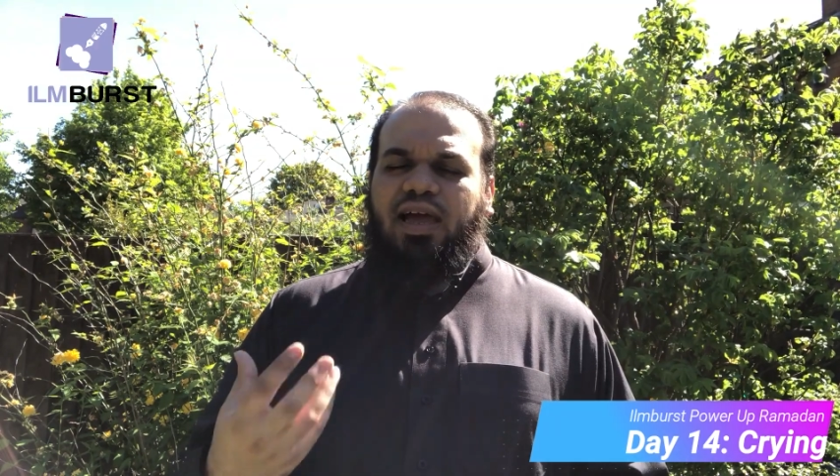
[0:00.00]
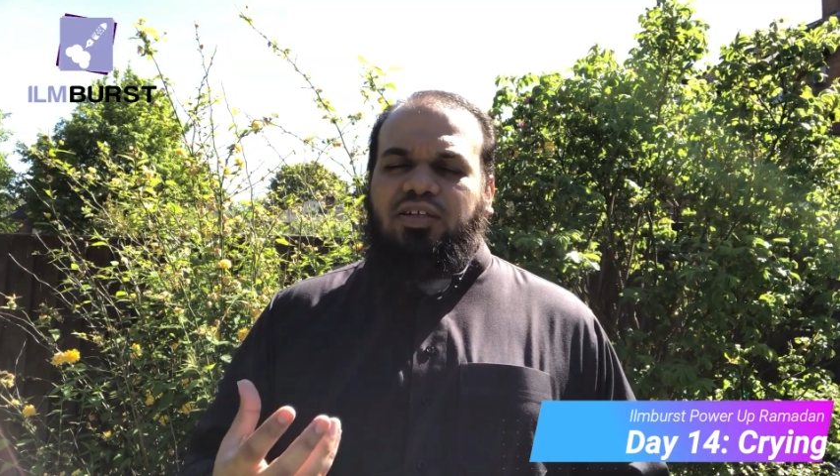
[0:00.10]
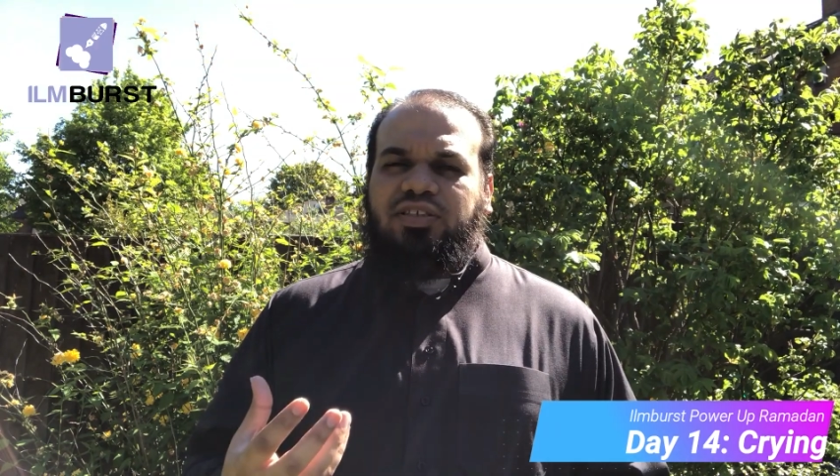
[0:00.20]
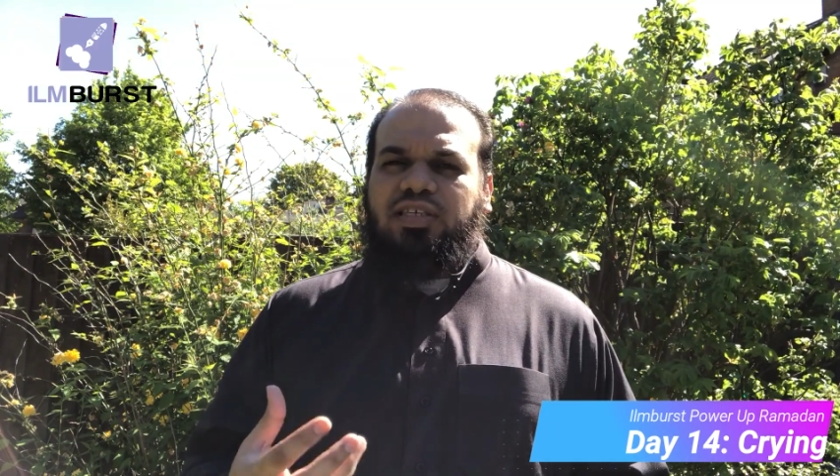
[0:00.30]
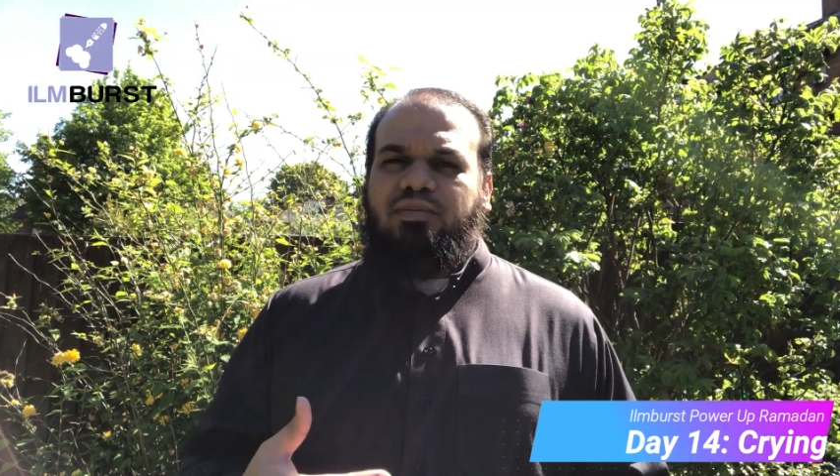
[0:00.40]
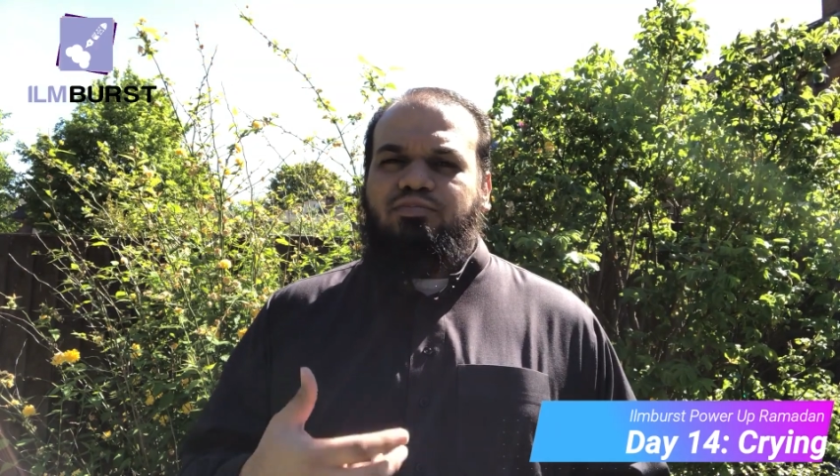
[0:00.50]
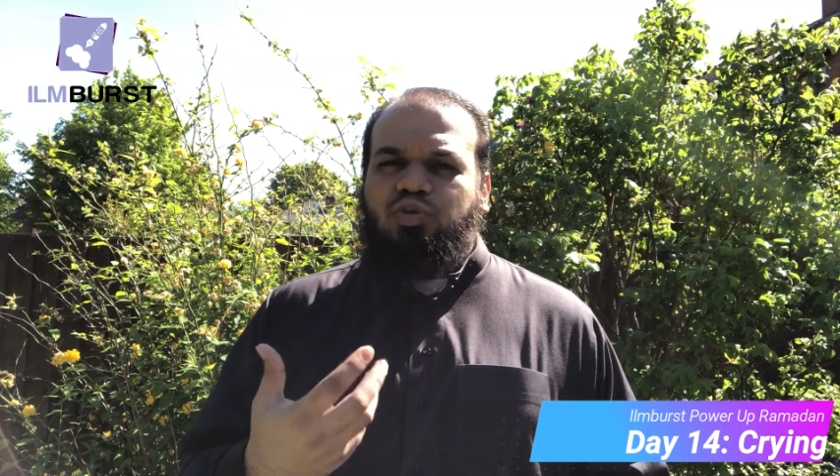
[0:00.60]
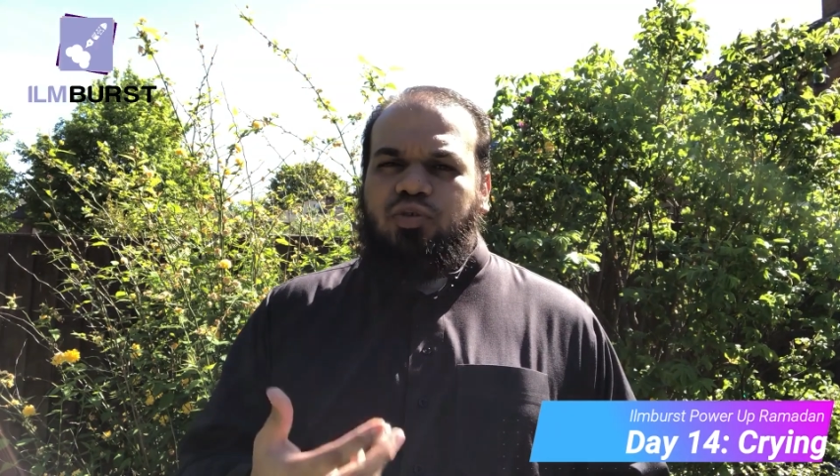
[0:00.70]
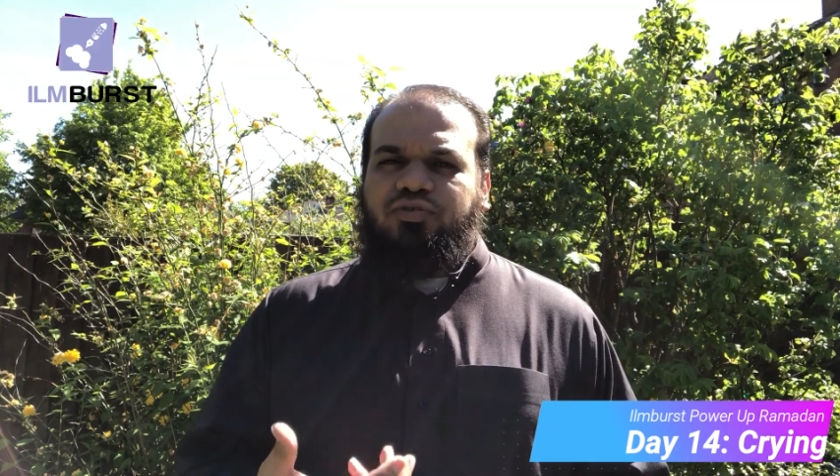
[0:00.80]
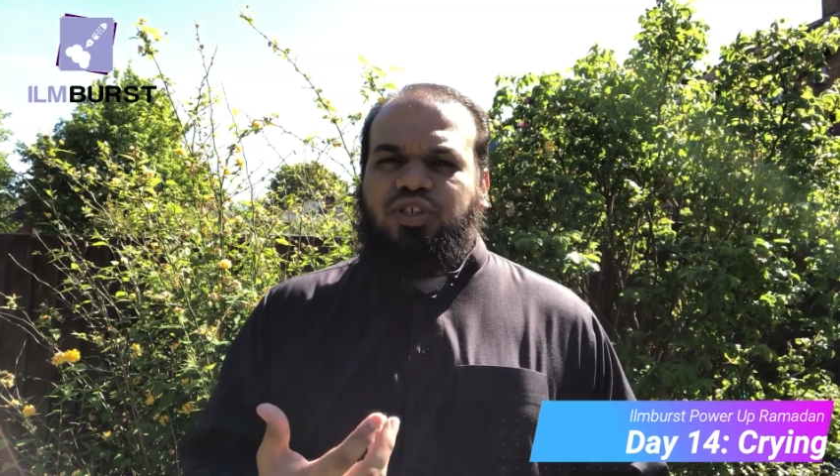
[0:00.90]
else that
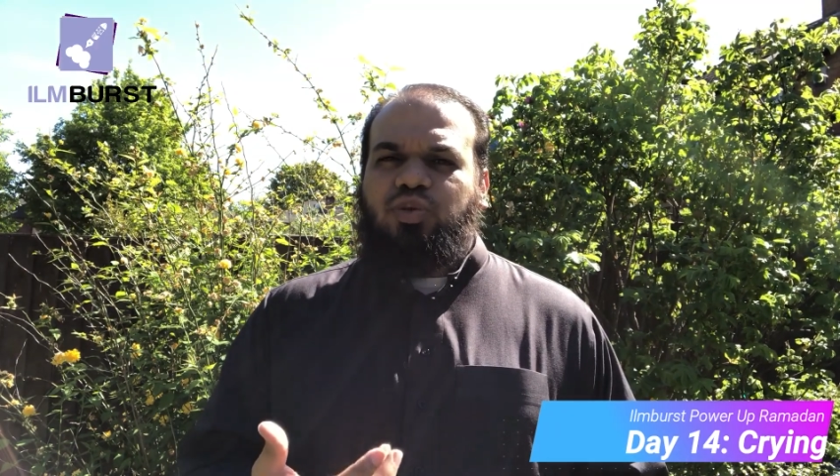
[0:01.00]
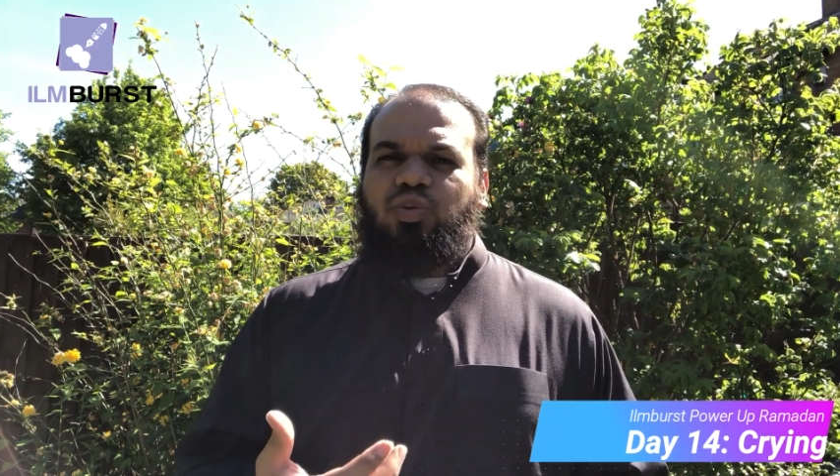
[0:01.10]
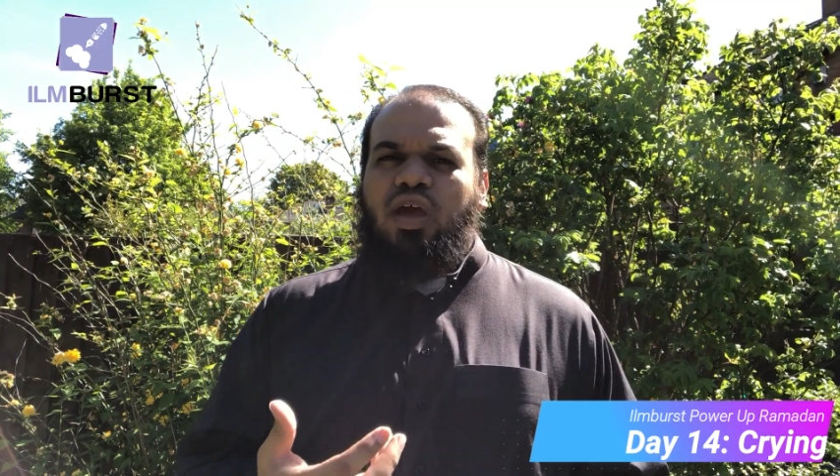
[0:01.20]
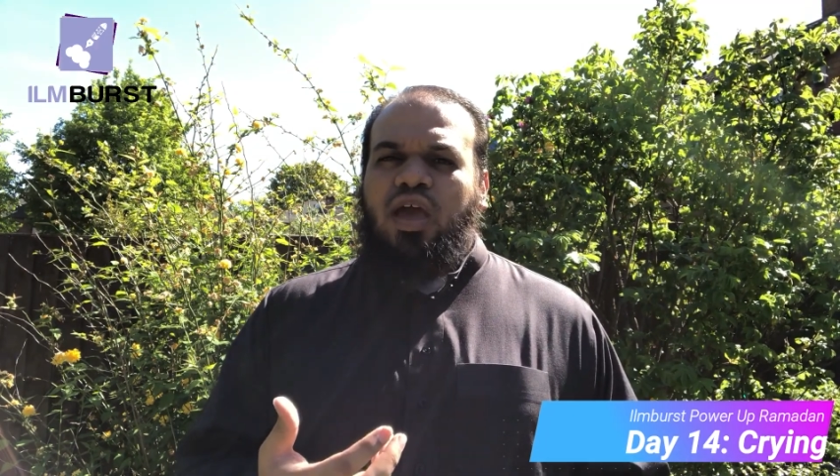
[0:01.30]
moves you